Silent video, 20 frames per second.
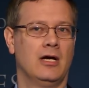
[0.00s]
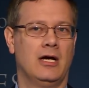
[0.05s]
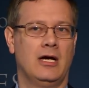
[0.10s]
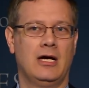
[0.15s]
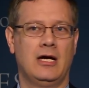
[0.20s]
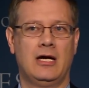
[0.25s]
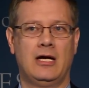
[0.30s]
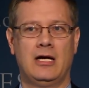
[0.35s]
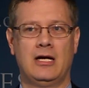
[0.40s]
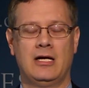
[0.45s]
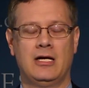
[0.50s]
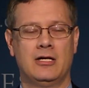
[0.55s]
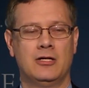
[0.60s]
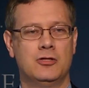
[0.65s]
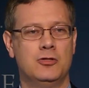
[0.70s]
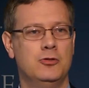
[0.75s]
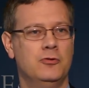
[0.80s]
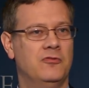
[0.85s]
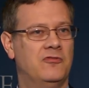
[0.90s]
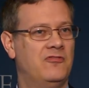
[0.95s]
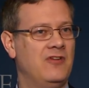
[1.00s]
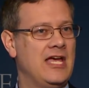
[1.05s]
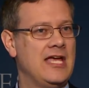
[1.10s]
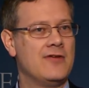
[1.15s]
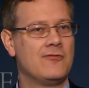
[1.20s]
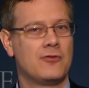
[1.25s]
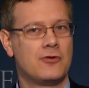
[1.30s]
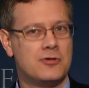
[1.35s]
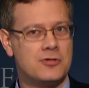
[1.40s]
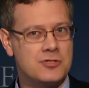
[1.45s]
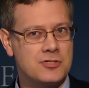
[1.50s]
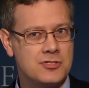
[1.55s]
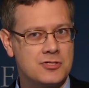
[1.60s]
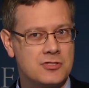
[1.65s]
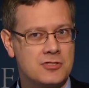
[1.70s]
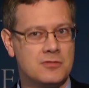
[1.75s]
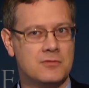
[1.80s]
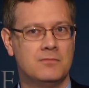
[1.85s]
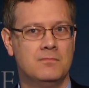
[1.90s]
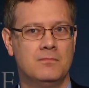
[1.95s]
uh, who
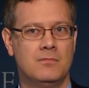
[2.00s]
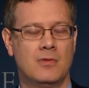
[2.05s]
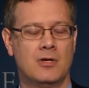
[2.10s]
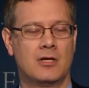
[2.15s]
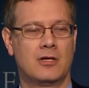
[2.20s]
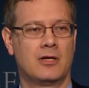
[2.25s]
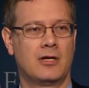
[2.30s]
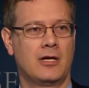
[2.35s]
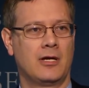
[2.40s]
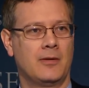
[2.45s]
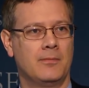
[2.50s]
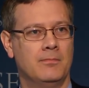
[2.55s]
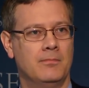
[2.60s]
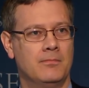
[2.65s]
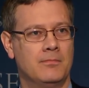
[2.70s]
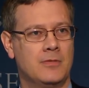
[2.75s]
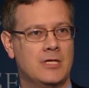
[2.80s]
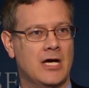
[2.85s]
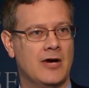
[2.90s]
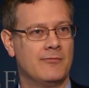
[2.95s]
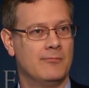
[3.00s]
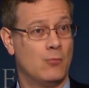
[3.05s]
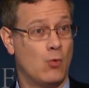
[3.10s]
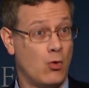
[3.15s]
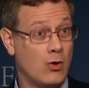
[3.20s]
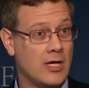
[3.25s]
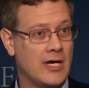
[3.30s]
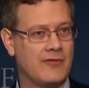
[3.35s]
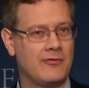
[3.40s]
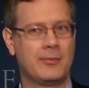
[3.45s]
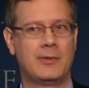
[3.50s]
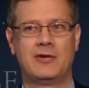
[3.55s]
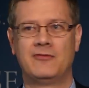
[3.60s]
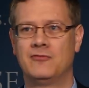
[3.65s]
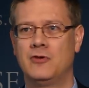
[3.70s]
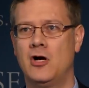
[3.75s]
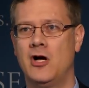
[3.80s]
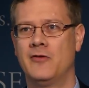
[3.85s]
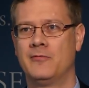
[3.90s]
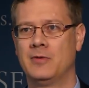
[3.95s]
favors um, more government
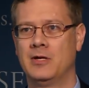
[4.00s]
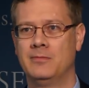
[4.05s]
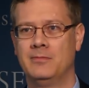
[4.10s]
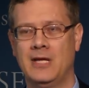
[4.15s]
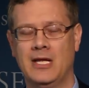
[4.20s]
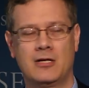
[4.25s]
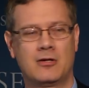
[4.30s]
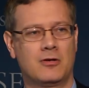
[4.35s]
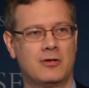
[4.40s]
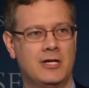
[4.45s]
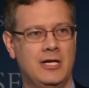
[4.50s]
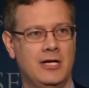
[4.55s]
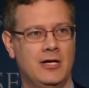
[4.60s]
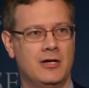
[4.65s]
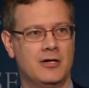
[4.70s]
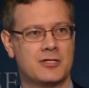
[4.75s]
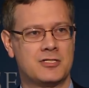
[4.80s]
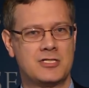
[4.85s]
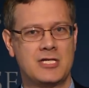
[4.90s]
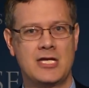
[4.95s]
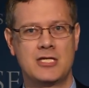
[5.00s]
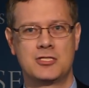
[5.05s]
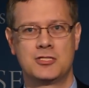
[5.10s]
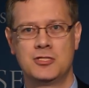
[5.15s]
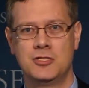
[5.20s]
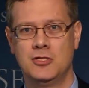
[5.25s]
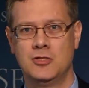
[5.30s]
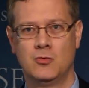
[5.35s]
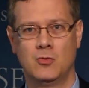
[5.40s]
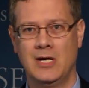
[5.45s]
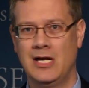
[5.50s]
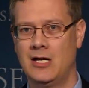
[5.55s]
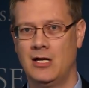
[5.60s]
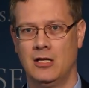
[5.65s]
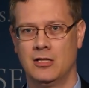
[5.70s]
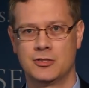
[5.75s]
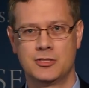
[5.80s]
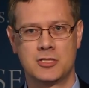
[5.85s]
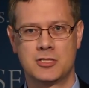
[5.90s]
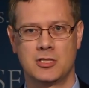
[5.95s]
involvement in medical care says to you,
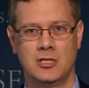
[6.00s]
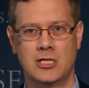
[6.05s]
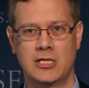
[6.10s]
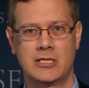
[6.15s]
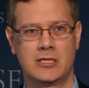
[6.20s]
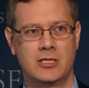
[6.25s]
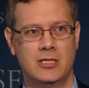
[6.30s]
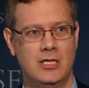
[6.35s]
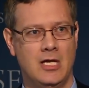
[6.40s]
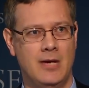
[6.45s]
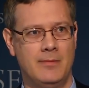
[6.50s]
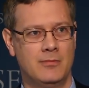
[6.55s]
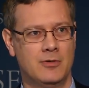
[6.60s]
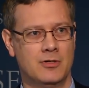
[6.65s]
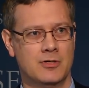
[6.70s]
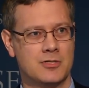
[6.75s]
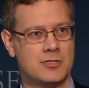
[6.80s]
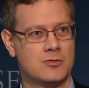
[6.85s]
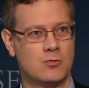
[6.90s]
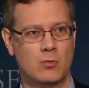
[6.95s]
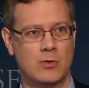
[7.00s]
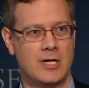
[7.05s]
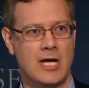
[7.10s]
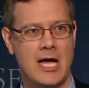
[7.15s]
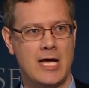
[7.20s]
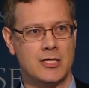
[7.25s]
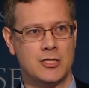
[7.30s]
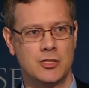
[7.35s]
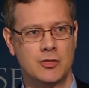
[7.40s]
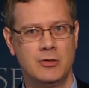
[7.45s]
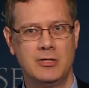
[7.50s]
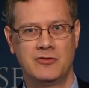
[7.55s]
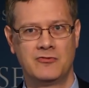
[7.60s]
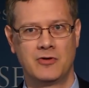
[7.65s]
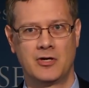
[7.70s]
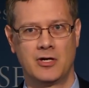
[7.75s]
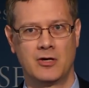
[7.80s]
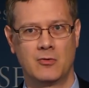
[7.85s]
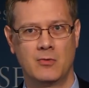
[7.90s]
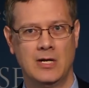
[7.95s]
well, just look at the numbers. We're not doing
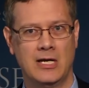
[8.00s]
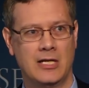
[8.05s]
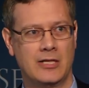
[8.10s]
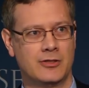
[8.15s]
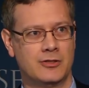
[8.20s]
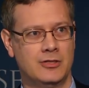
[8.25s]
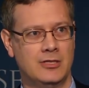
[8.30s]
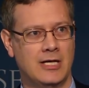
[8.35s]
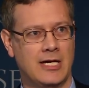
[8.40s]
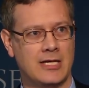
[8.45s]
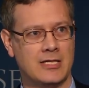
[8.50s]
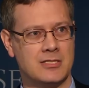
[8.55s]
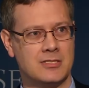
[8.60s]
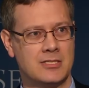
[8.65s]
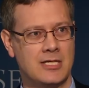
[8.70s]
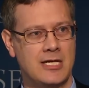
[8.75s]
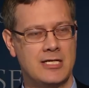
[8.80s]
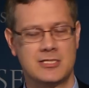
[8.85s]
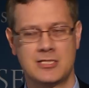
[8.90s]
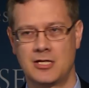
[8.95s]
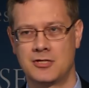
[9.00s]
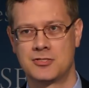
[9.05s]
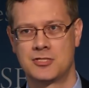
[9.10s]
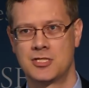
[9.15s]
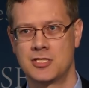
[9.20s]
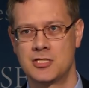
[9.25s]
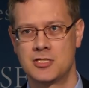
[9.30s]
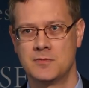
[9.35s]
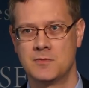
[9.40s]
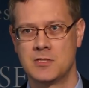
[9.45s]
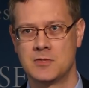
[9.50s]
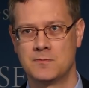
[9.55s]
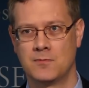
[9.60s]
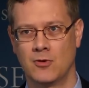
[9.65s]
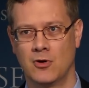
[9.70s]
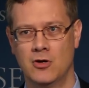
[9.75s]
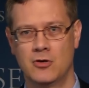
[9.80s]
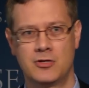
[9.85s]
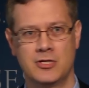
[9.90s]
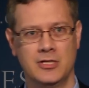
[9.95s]
very well in the United States. Our system is
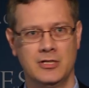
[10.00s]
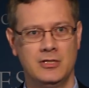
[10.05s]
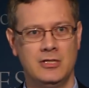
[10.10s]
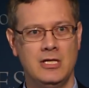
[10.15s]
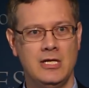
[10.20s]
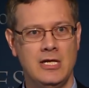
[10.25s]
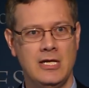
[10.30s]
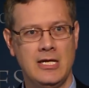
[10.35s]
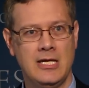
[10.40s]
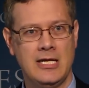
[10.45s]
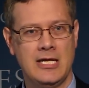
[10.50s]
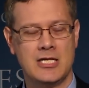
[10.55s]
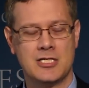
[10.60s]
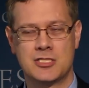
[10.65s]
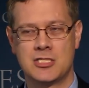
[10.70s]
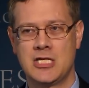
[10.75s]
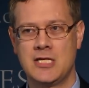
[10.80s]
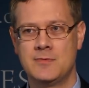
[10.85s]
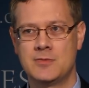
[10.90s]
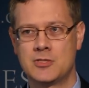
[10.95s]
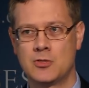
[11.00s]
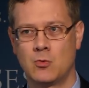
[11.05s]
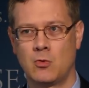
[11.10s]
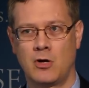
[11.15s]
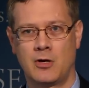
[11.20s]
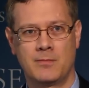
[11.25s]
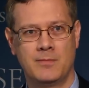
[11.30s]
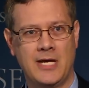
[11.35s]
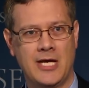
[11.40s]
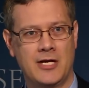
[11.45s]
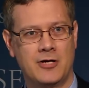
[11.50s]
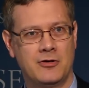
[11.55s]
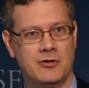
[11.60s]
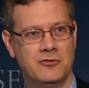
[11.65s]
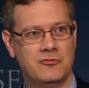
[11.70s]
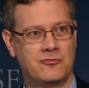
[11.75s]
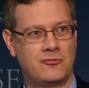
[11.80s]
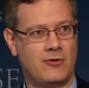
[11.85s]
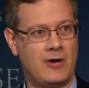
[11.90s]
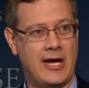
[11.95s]
broken. It seems to work better
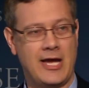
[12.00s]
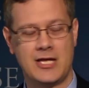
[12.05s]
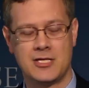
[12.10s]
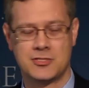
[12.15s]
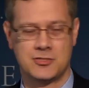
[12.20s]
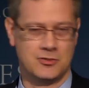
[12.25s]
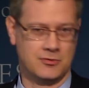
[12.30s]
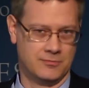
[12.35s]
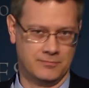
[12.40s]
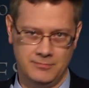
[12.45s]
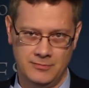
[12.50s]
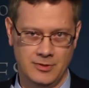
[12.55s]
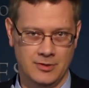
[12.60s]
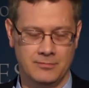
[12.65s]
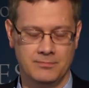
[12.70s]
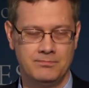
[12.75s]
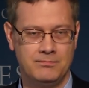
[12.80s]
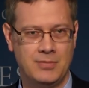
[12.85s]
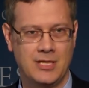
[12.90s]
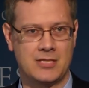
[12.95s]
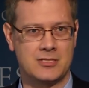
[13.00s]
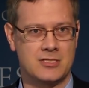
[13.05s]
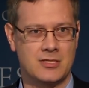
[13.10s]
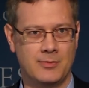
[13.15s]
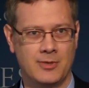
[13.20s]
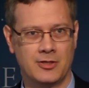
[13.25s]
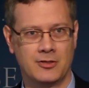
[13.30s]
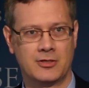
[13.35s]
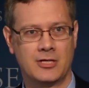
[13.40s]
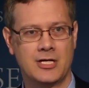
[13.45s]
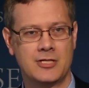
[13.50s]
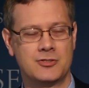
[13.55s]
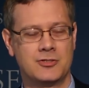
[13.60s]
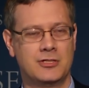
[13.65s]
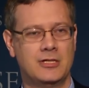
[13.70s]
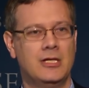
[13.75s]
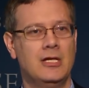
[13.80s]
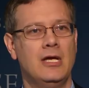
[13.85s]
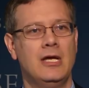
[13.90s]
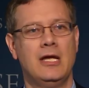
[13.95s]
in France or you know, pick some other
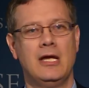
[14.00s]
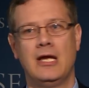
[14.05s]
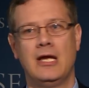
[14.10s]
country.